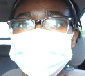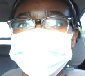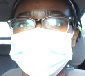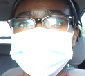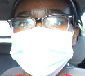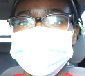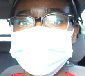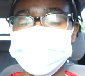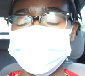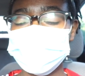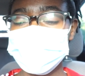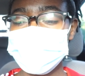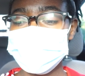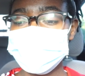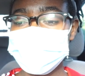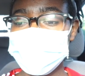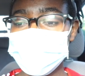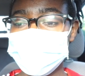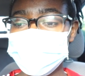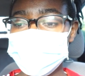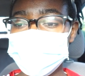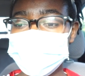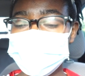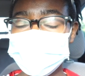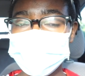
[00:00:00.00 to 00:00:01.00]
So I just dropped
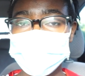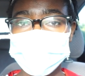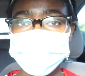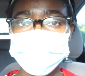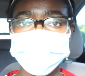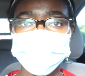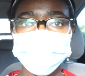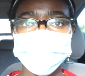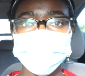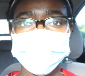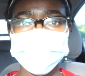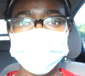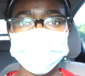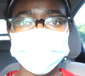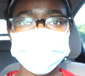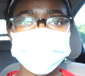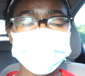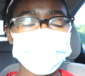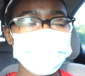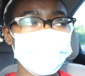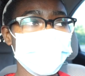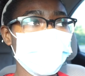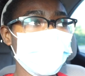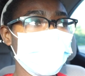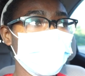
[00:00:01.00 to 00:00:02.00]
off the second
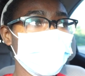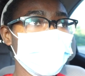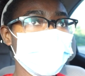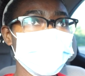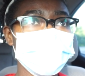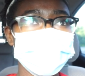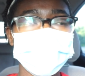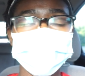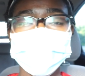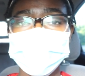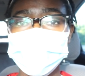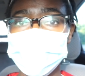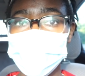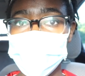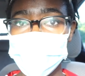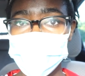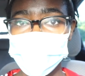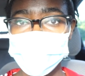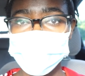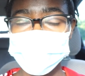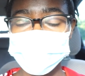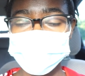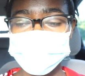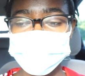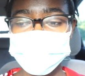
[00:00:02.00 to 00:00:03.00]
order. It was a
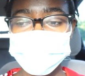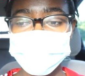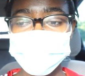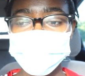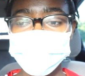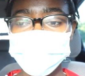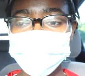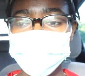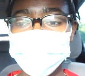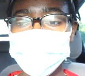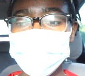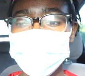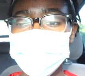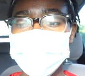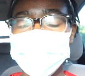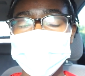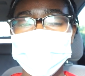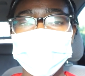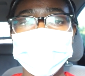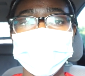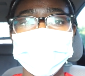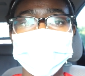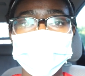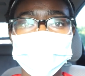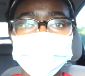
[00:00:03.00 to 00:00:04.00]
condo,
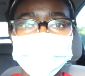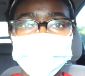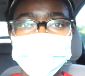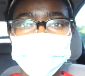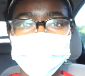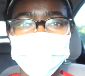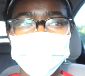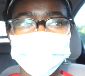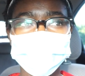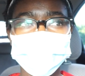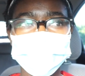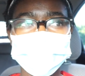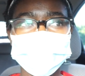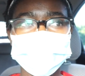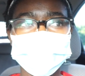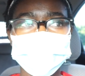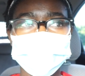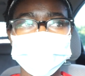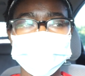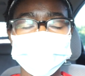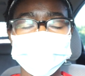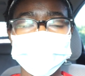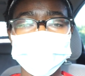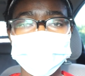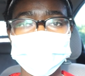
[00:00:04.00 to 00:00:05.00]
and in the app it
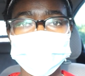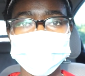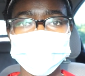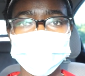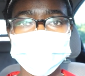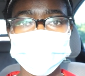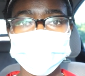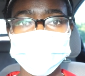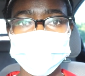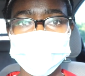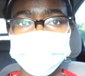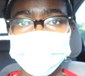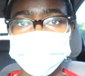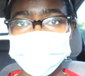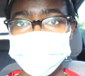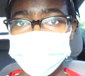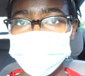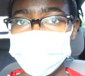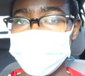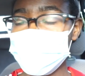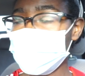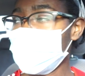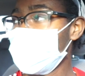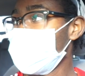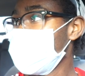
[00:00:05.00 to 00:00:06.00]
says to deliver to their
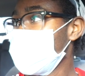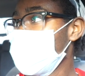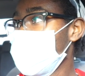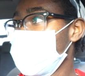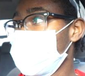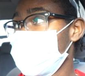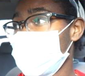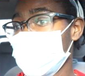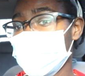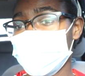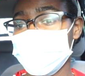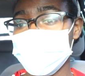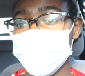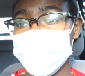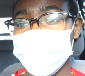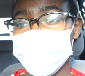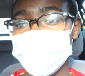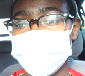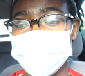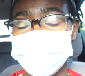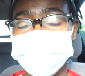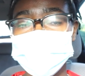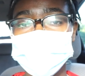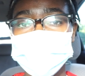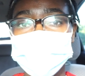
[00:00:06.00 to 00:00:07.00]
door, but then when I
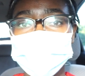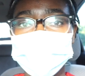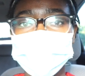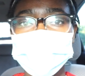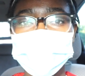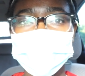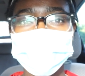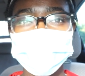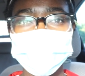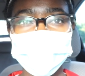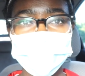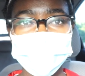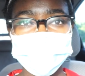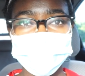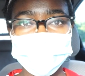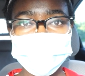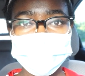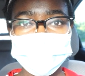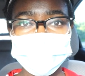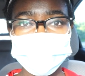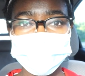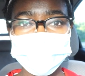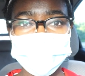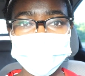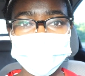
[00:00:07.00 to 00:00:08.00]
got to the lobby, the
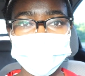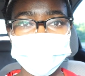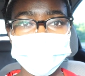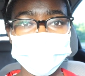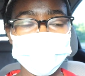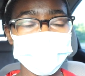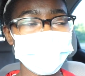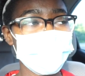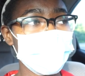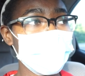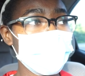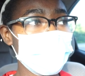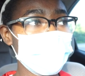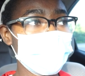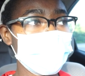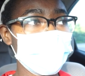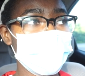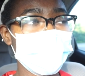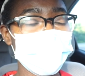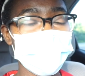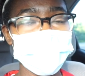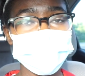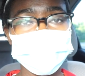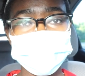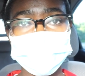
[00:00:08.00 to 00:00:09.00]
person was already waiting
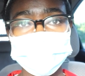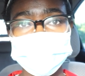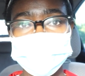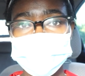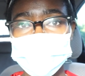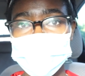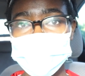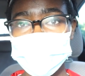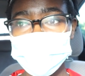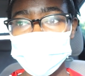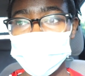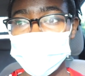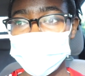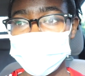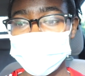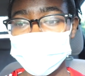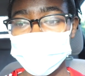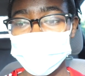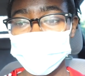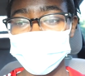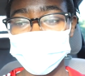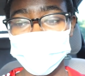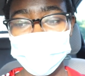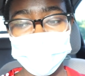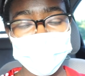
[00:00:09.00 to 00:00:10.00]
for me, so I just handed it to
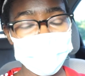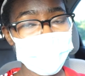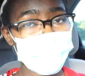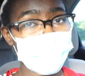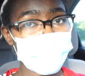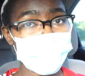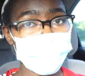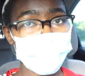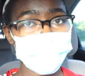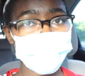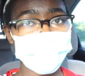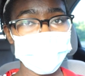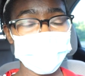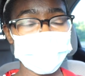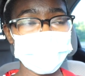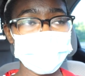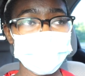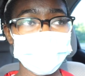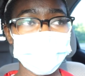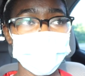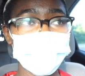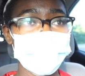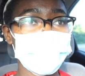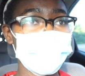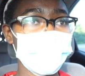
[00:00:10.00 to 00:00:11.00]
them, came back
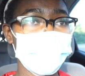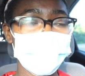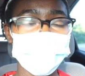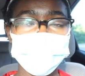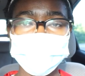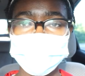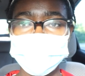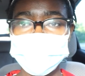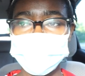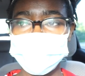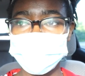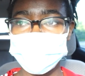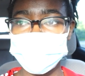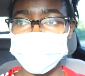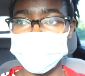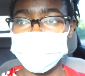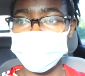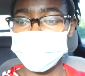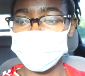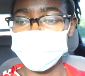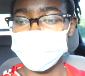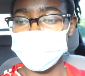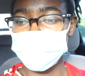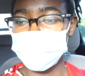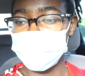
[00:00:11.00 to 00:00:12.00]
to my car, was
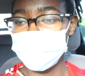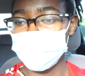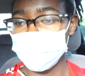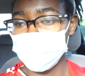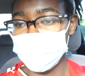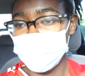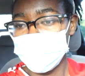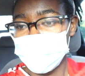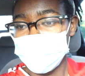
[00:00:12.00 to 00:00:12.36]
really quick.